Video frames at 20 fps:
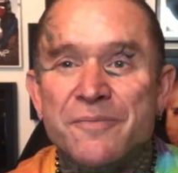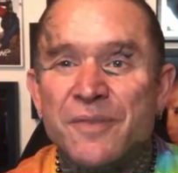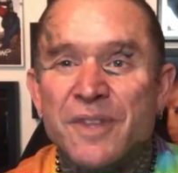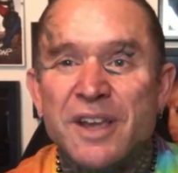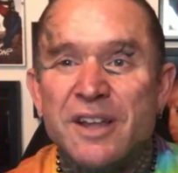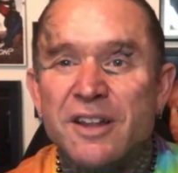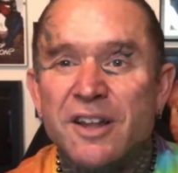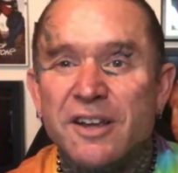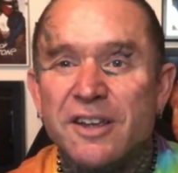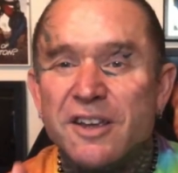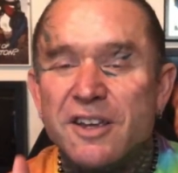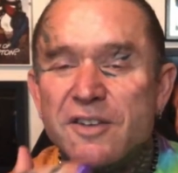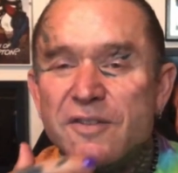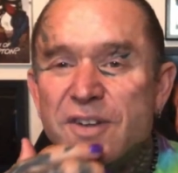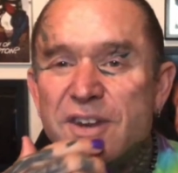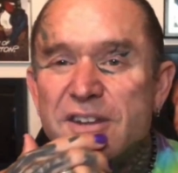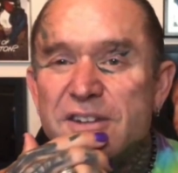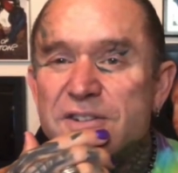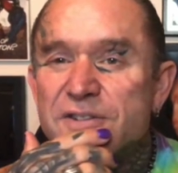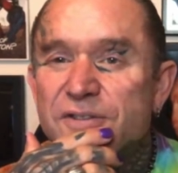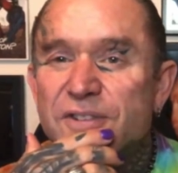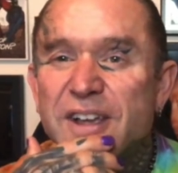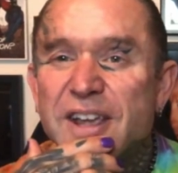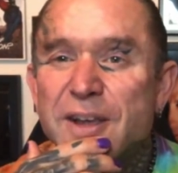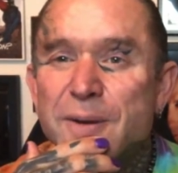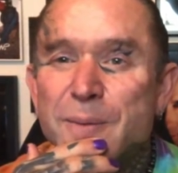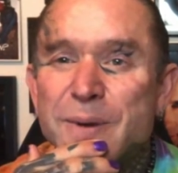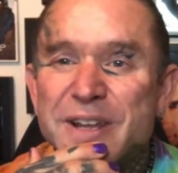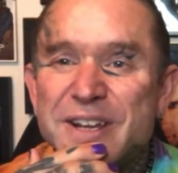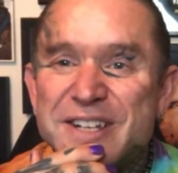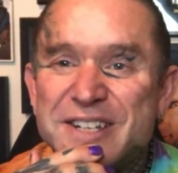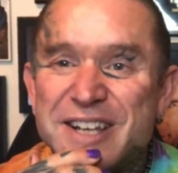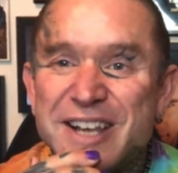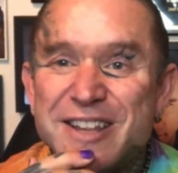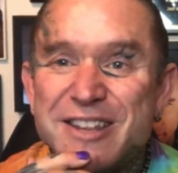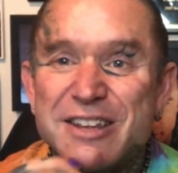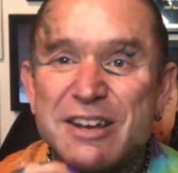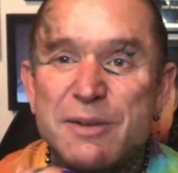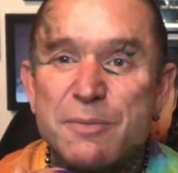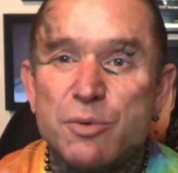And like even his family
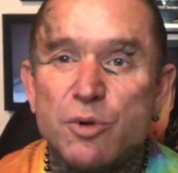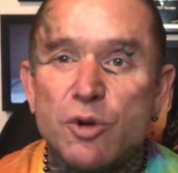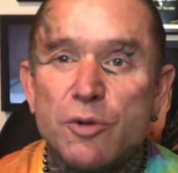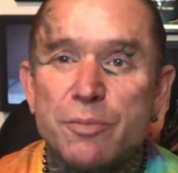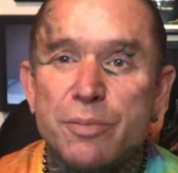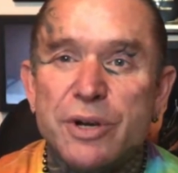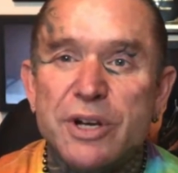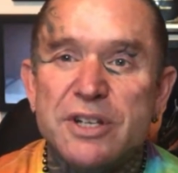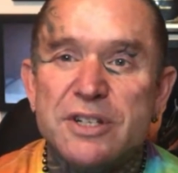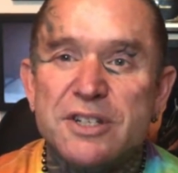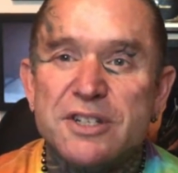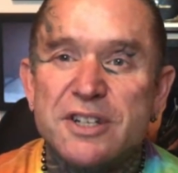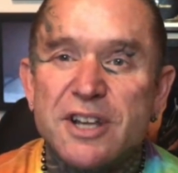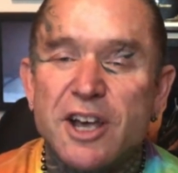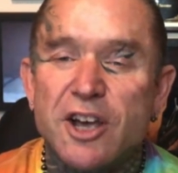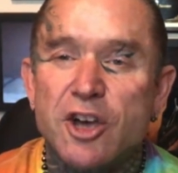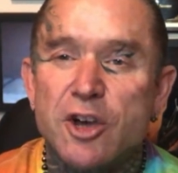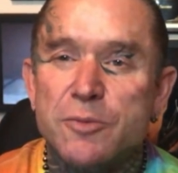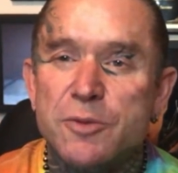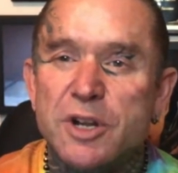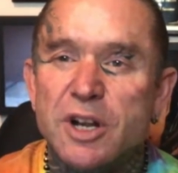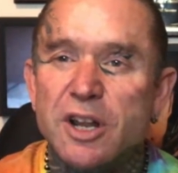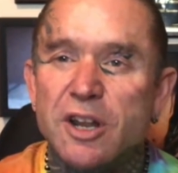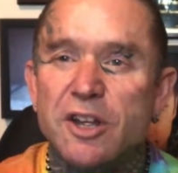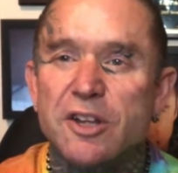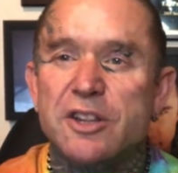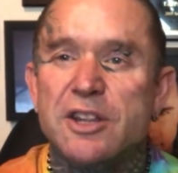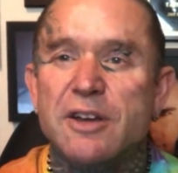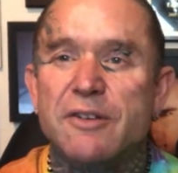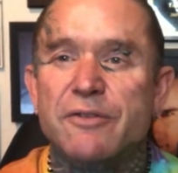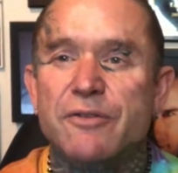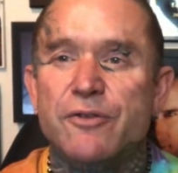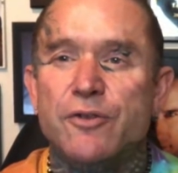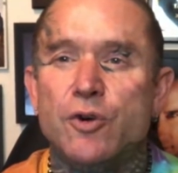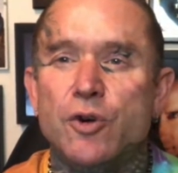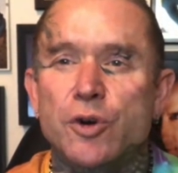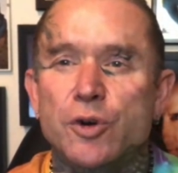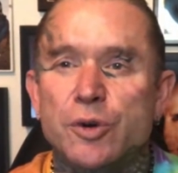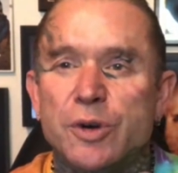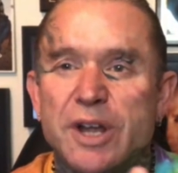said that he brought pieces home, you know, like that
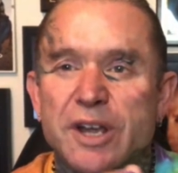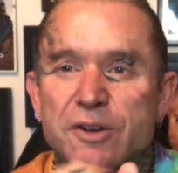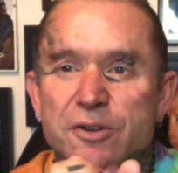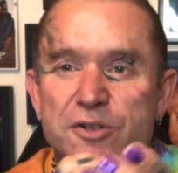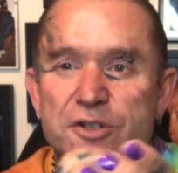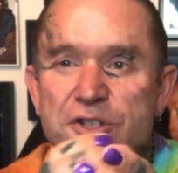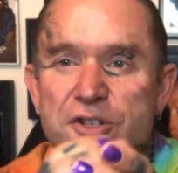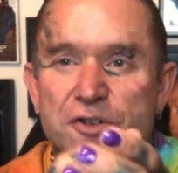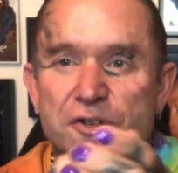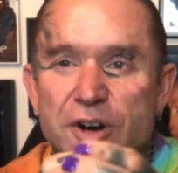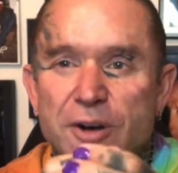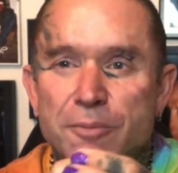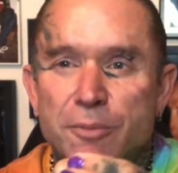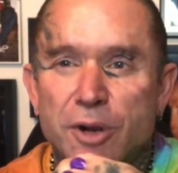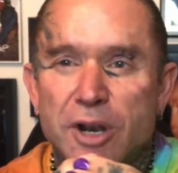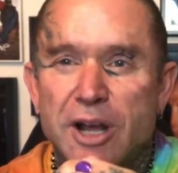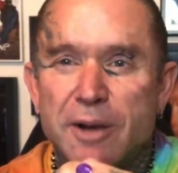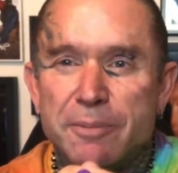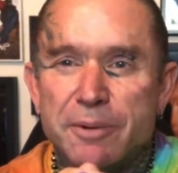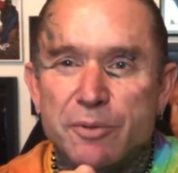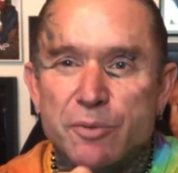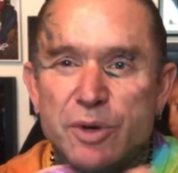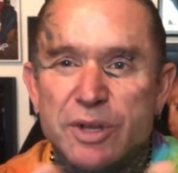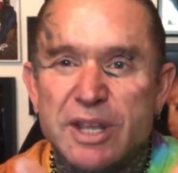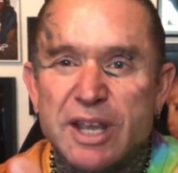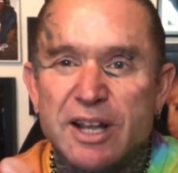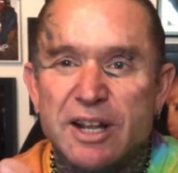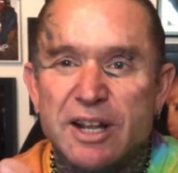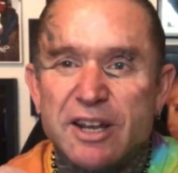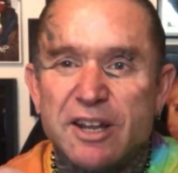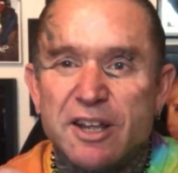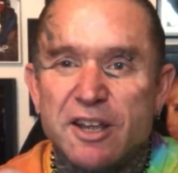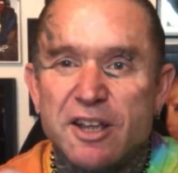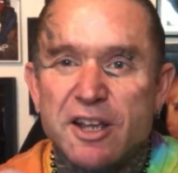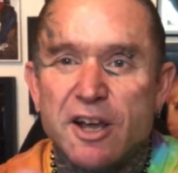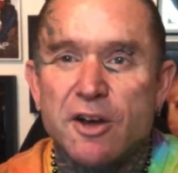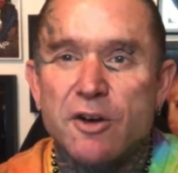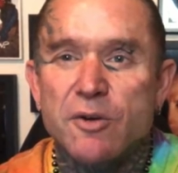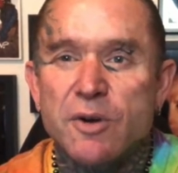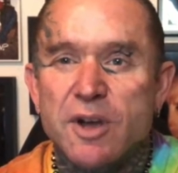foil they could scramble up and when they it
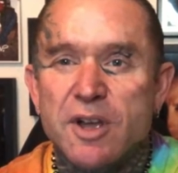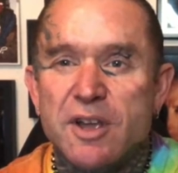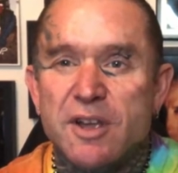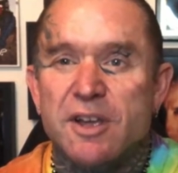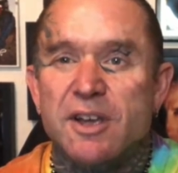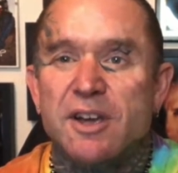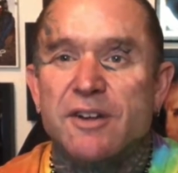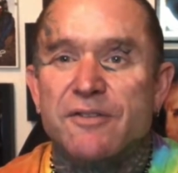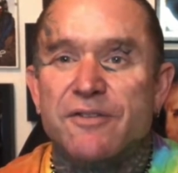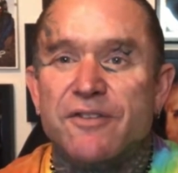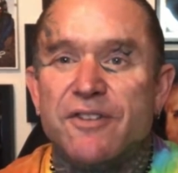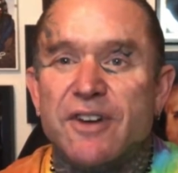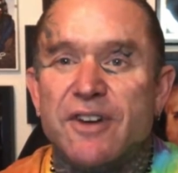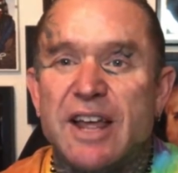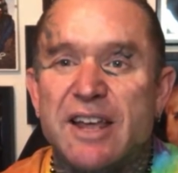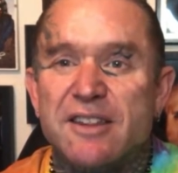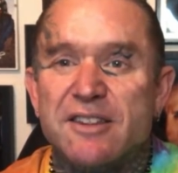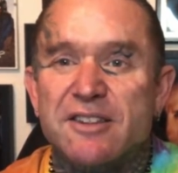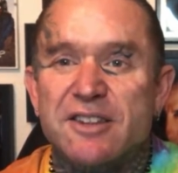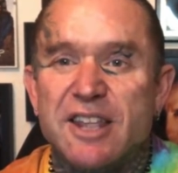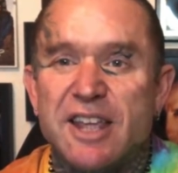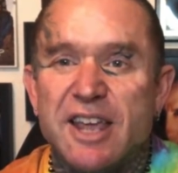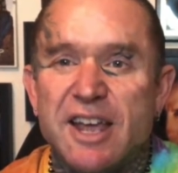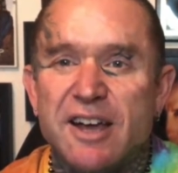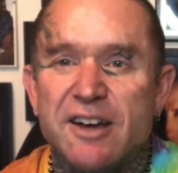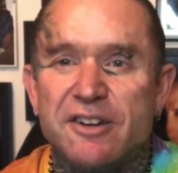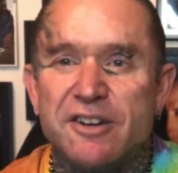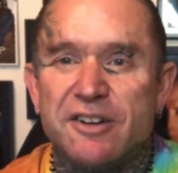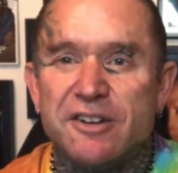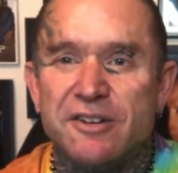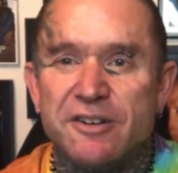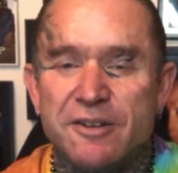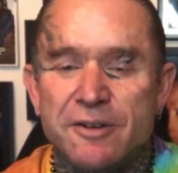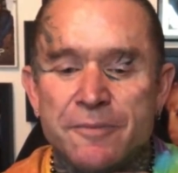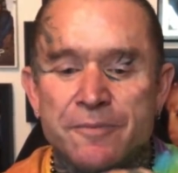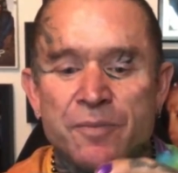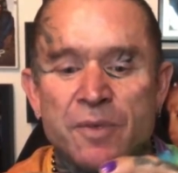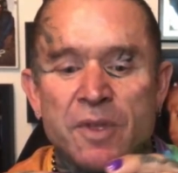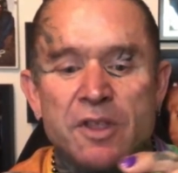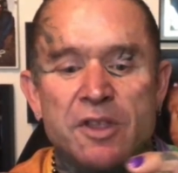go, it flattened out and
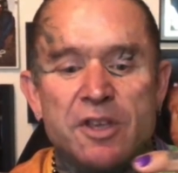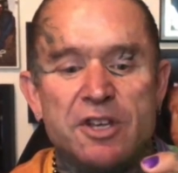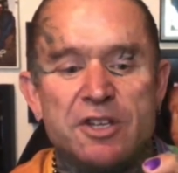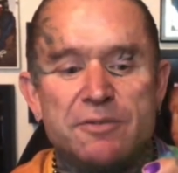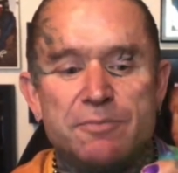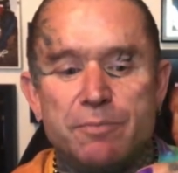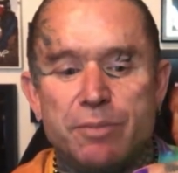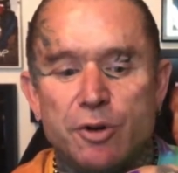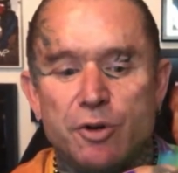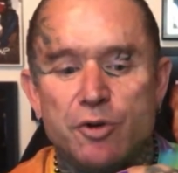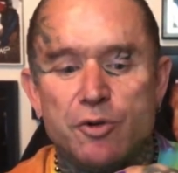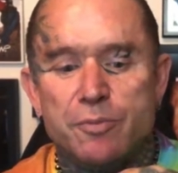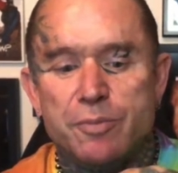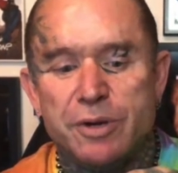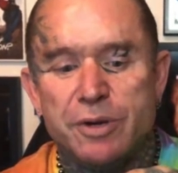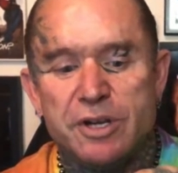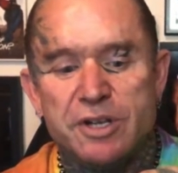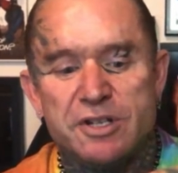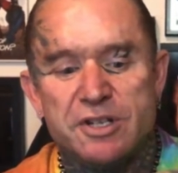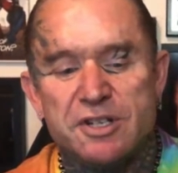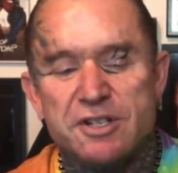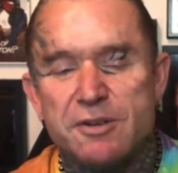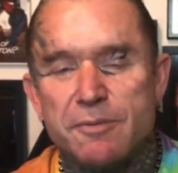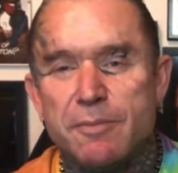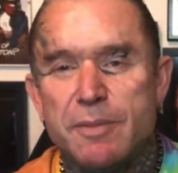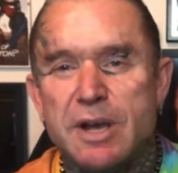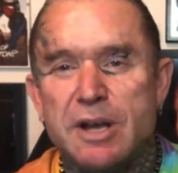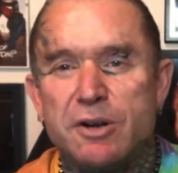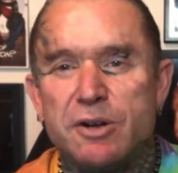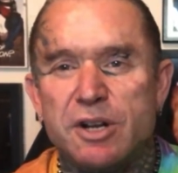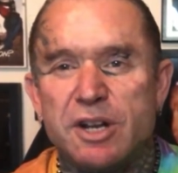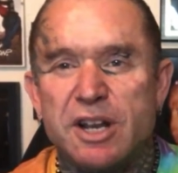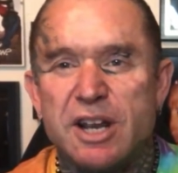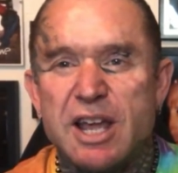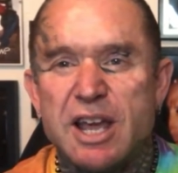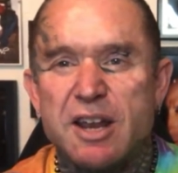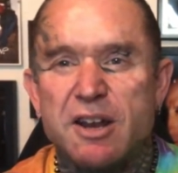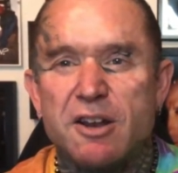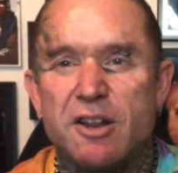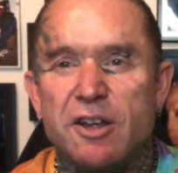these blue pieces of metal that
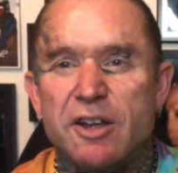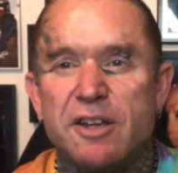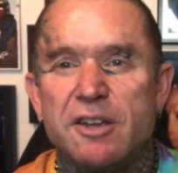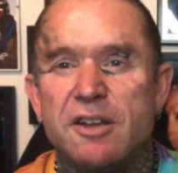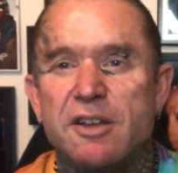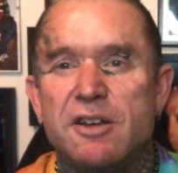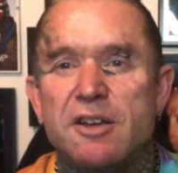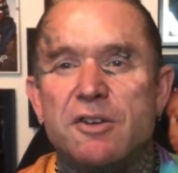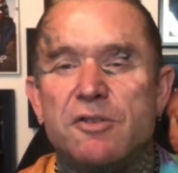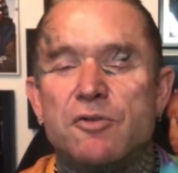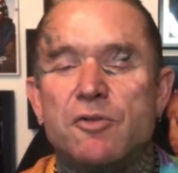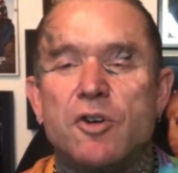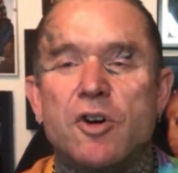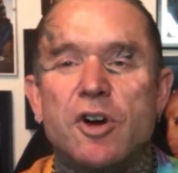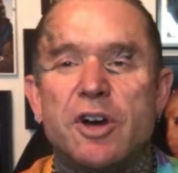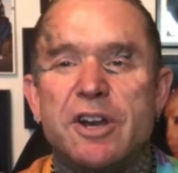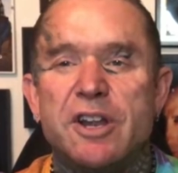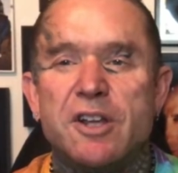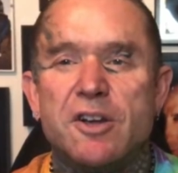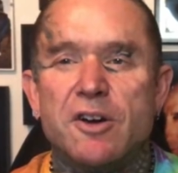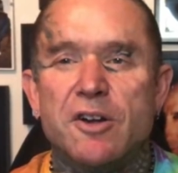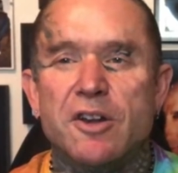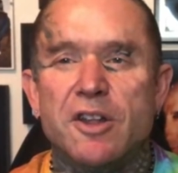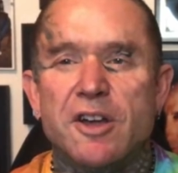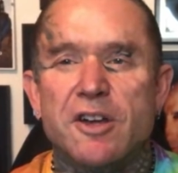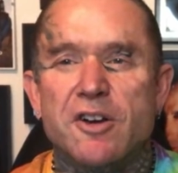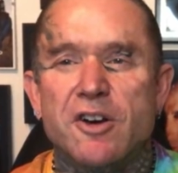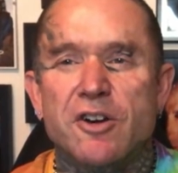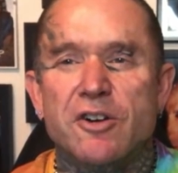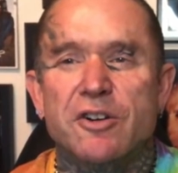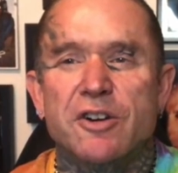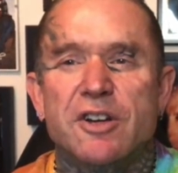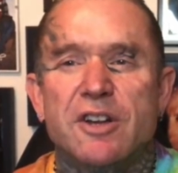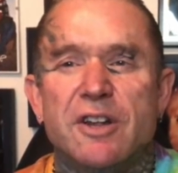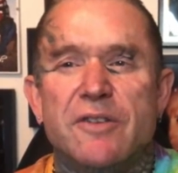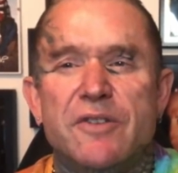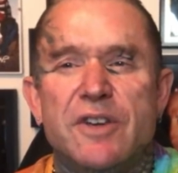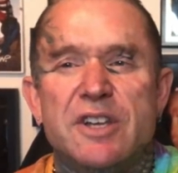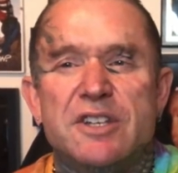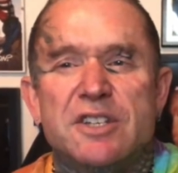had like writing on like
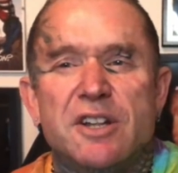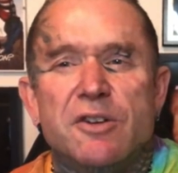hieroglyphics.